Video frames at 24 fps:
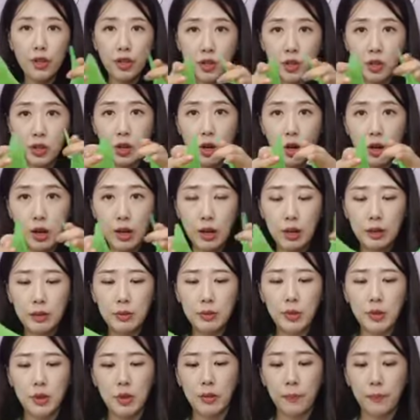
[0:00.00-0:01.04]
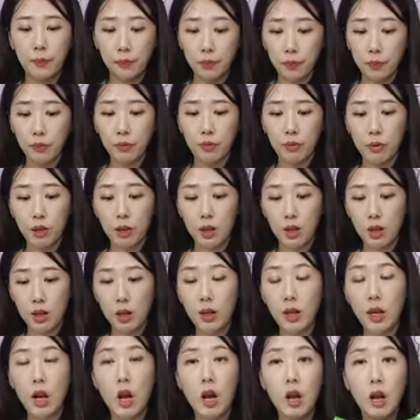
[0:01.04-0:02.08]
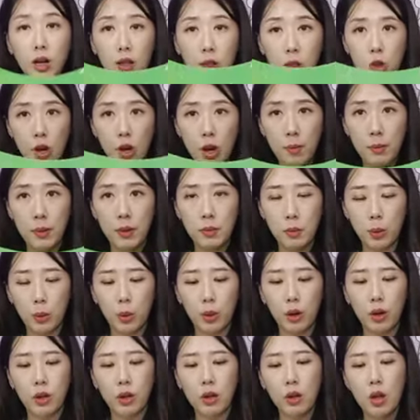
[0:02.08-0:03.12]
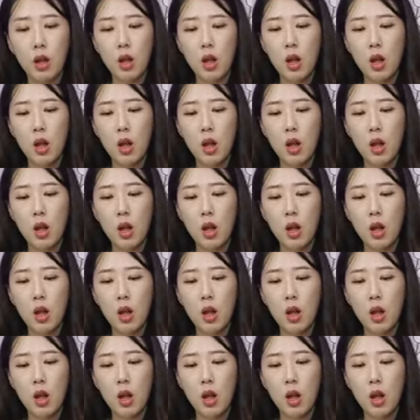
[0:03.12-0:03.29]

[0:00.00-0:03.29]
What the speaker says: scarves on the chopping board.